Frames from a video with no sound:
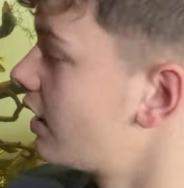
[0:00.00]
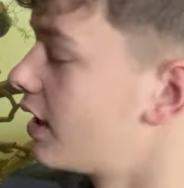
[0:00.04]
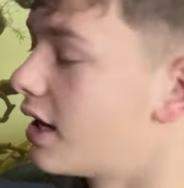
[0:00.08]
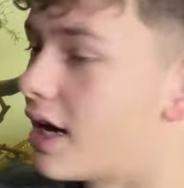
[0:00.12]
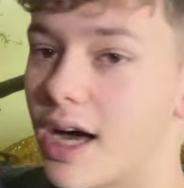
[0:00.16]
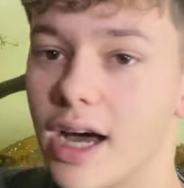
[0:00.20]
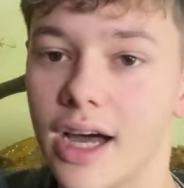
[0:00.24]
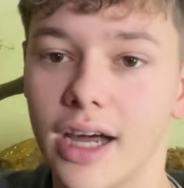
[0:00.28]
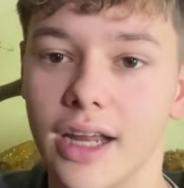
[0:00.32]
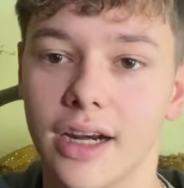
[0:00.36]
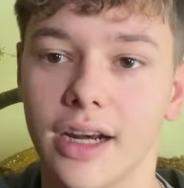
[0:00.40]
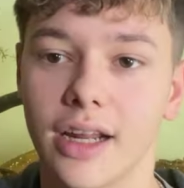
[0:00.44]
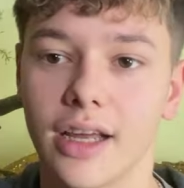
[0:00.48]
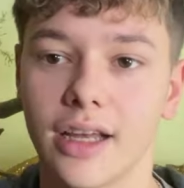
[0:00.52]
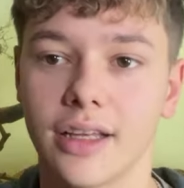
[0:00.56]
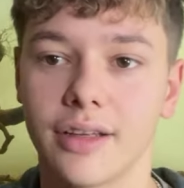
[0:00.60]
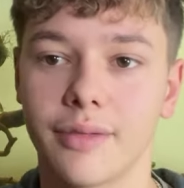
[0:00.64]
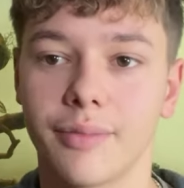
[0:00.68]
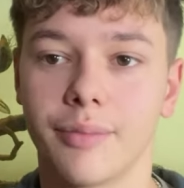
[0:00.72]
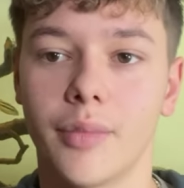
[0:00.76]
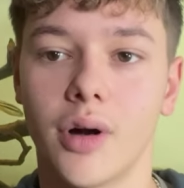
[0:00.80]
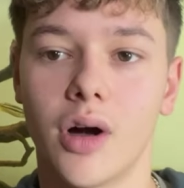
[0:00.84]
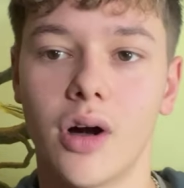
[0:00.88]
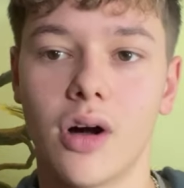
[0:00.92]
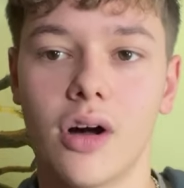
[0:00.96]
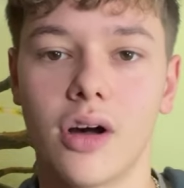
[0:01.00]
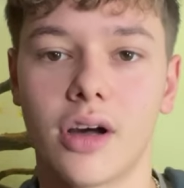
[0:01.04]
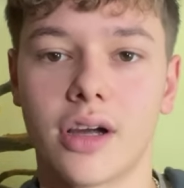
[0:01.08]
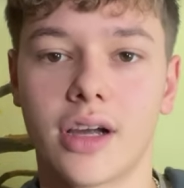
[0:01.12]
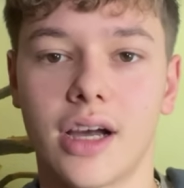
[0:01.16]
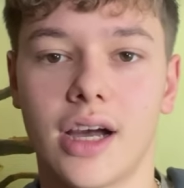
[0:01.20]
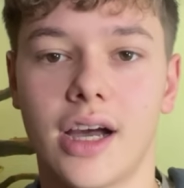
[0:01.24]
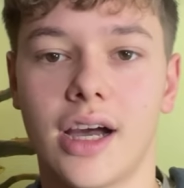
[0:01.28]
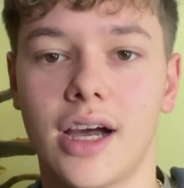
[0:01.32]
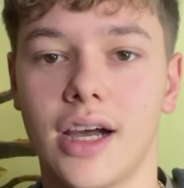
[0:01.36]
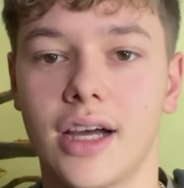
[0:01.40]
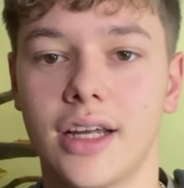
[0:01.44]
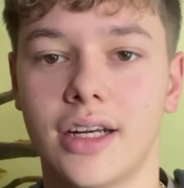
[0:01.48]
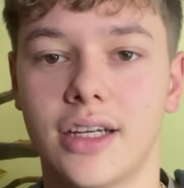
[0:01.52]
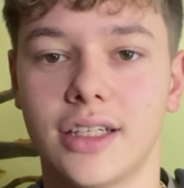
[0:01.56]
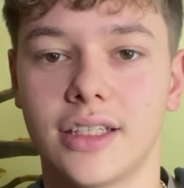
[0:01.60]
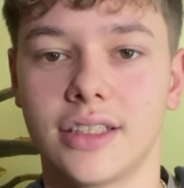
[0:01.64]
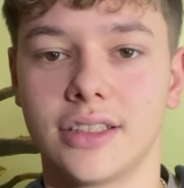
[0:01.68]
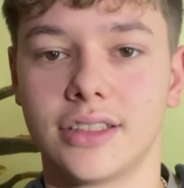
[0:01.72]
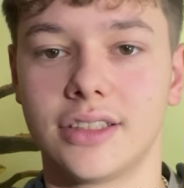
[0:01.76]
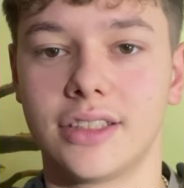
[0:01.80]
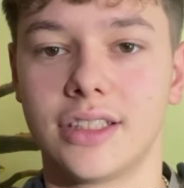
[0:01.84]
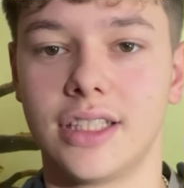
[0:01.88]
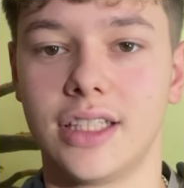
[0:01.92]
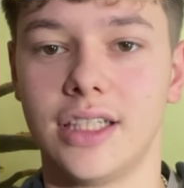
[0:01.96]
And Mark and
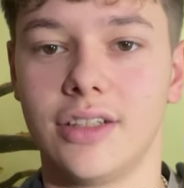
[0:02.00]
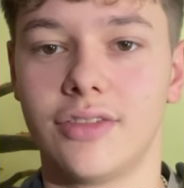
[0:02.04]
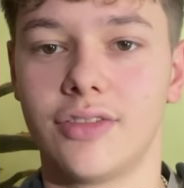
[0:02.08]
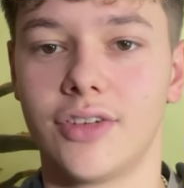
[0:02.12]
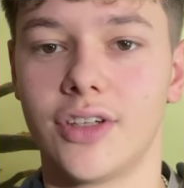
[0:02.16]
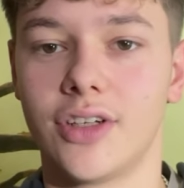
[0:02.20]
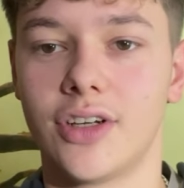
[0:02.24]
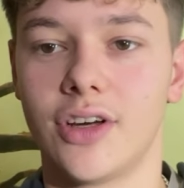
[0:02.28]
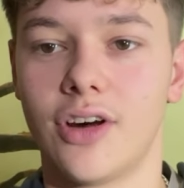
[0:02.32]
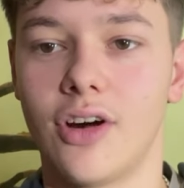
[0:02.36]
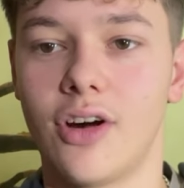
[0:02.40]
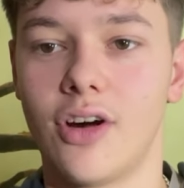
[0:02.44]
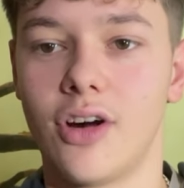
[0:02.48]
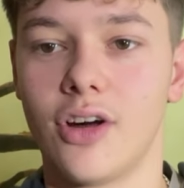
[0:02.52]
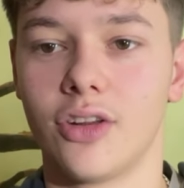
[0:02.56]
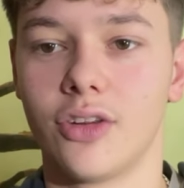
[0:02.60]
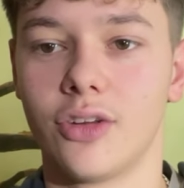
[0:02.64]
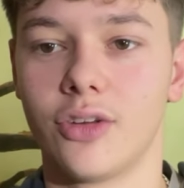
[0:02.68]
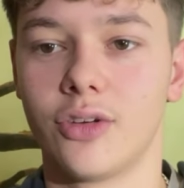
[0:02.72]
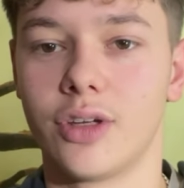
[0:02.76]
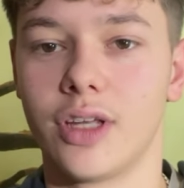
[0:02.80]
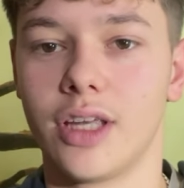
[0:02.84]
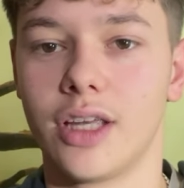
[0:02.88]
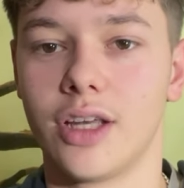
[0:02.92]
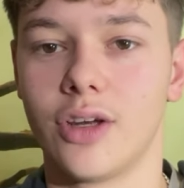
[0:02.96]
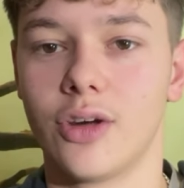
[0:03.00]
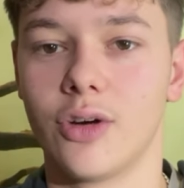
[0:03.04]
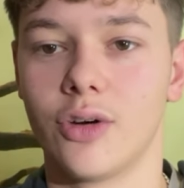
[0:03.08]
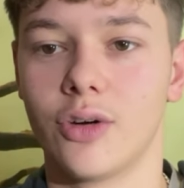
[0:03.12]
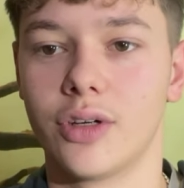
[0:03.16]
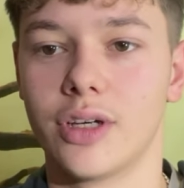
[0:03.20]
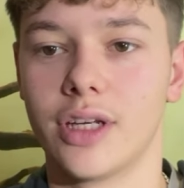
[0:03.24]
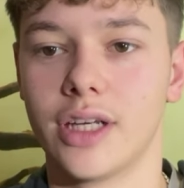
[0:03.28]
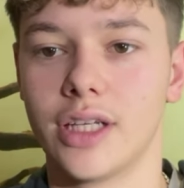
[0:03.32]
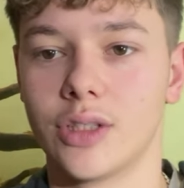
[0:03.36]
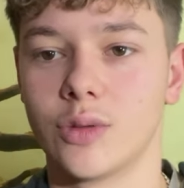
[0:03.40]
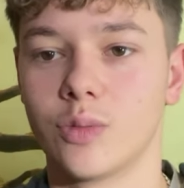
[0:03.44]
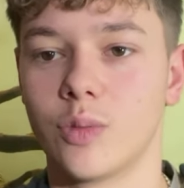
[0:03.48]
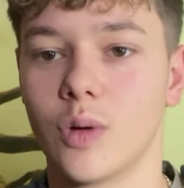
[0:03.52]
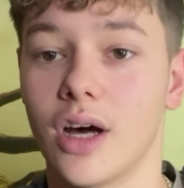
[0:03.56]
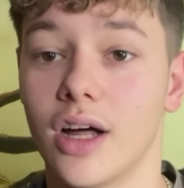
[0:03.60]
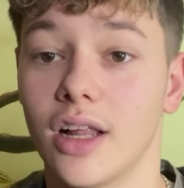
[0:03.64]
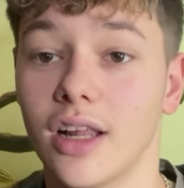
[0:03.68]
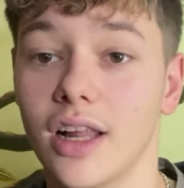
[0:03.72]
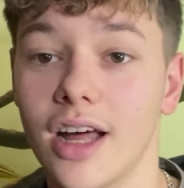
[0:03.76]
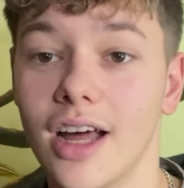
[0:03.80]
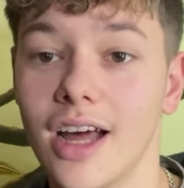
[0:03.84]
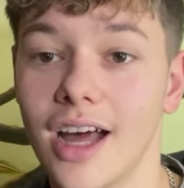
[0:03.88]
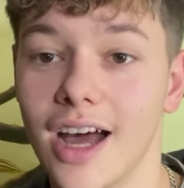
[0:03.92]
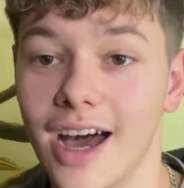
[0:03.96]
Stephen are looking good as well.
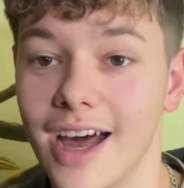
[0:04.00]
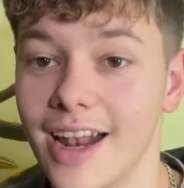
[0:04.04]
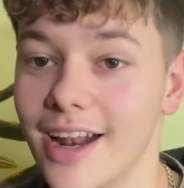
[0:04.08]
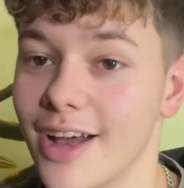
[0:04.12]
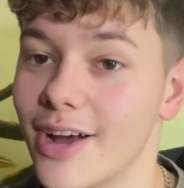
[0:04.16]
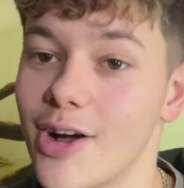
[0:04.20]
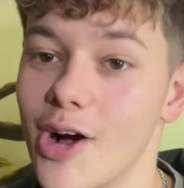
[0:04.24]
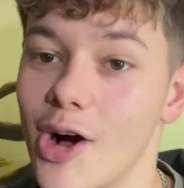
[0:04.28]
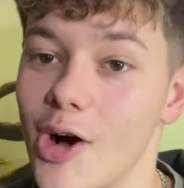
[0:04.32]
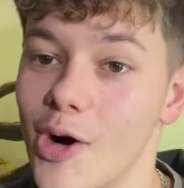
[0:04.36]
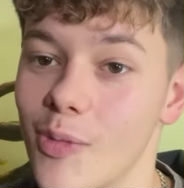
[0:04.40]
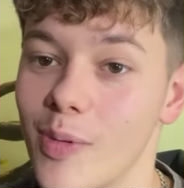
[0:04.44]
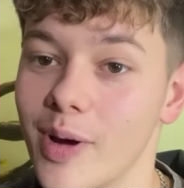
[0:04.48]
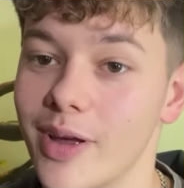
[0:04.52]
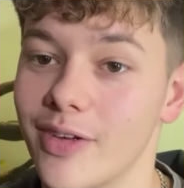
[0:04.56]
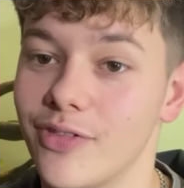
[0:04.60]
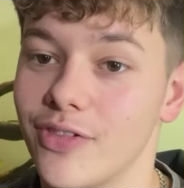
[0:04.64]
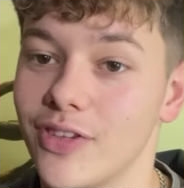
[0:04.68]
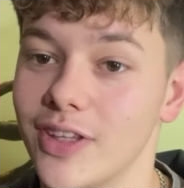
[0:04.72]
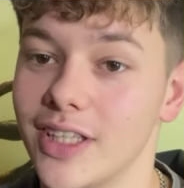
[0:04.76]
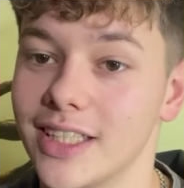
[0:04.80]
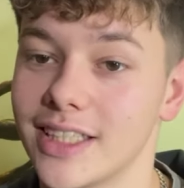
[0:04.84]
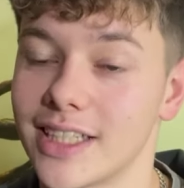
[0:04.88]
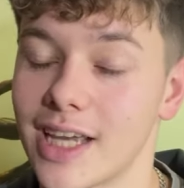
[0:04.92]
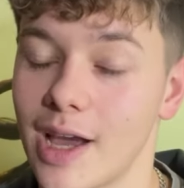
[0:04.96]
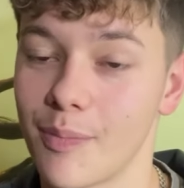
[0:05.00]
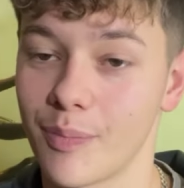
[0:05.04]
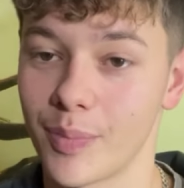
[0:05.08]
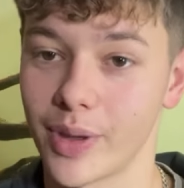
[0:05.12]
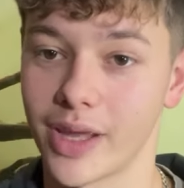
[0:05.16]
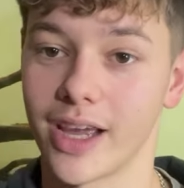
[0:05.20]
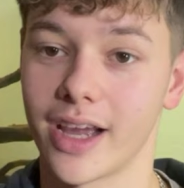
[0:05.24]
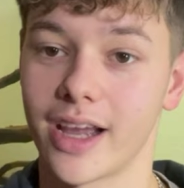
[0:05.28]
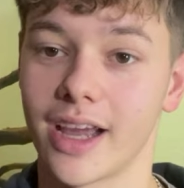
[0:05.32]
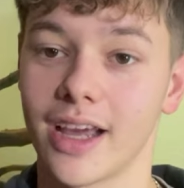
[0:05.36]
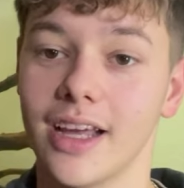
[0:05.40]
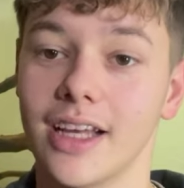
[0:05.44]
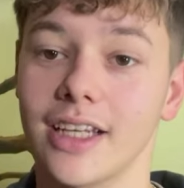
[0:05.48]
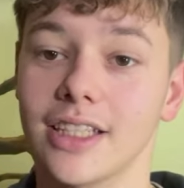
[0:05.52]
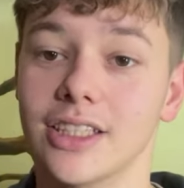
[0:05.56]
And I can't wait for these to get big.